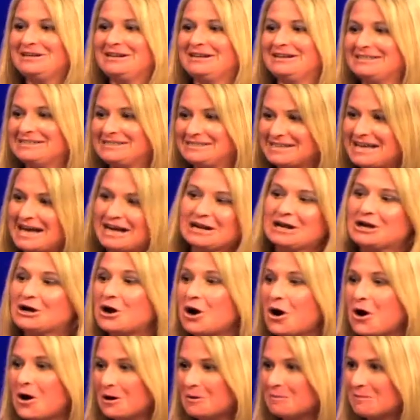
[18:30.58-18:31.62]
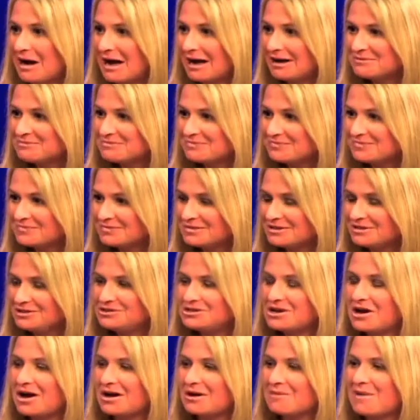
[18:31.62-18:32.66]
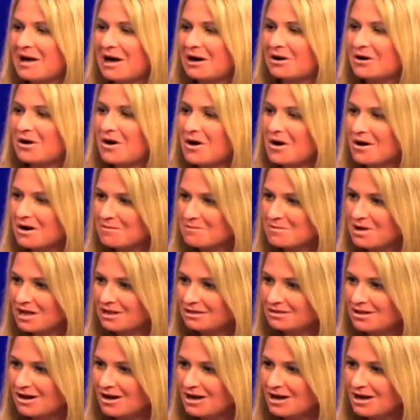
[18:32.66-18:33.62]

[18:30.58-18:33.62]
is that? Karma. You talk about karma a lot.